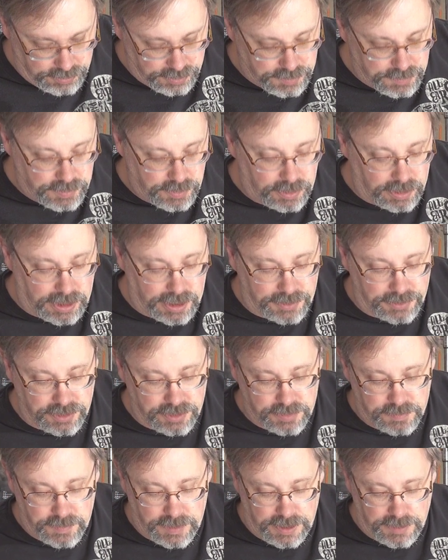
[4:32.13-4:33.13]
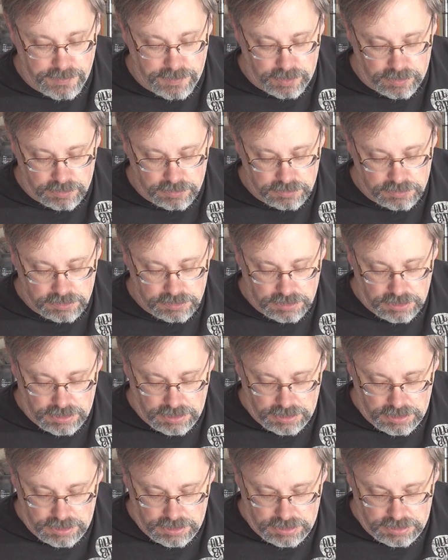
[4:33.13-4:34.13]
is pull out this paper
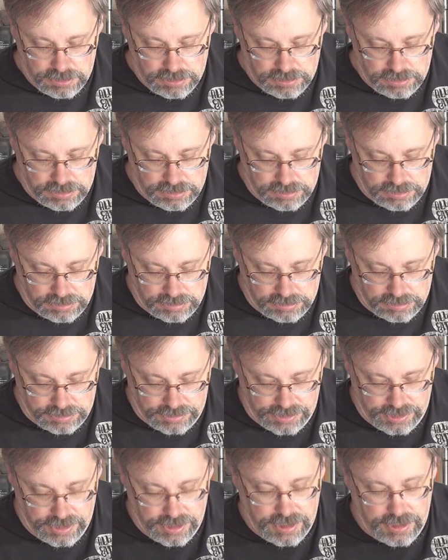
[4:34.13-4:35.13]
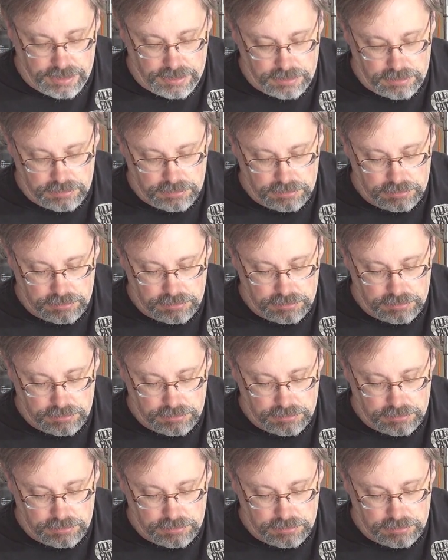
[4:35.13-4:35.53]
that's in here.